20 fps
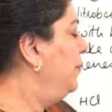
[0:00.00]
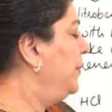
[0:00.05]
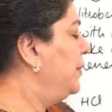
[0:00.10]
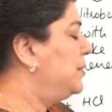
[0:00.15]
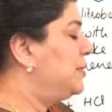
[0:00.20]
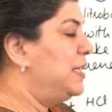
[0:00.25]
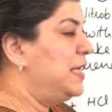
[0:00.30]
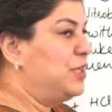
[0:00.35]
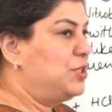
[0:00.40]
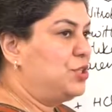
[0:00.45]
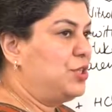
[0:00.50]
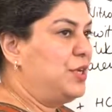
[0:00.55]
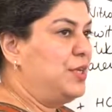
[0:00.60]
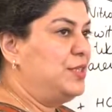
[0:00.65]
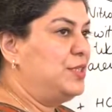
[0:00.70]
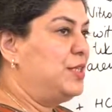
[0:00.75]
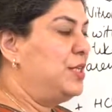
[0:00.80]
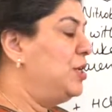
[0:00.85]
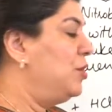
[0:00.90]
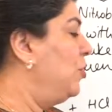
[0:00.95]

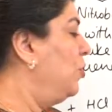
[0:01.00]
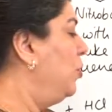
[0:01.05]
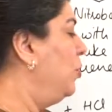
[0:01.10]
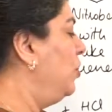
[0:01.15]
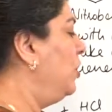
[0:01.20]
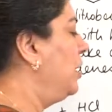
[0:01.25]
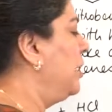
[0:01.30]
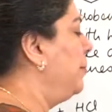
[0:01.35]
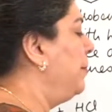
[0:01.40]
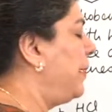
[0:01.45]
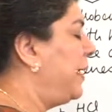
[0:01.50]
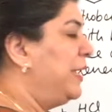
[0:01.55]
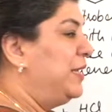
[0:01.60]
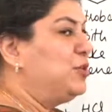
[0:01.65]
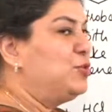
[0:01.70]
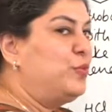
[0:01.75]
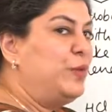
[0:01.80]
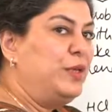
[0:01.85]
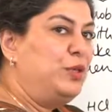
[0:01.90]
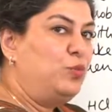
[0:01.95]
CH3CO
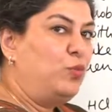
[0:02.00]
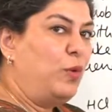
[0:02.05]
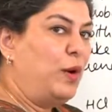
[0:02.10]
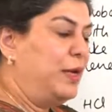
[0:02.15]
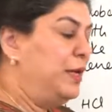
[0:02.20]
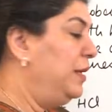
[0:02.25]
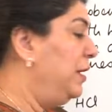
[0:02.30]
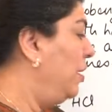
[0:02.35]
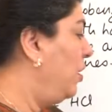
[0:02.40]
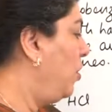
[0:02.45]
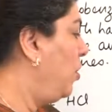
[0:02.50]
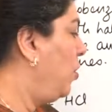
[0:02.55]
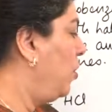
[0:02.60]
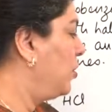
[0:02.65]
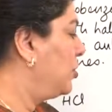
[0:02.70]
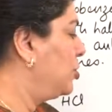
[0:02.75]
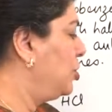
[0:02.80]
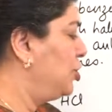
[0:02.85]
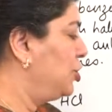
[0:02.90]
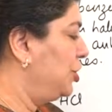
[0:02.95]
combined with one
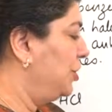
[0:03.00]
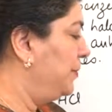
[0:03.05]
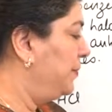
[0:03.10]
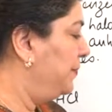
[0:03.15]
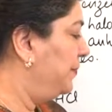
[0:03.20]
oxygen.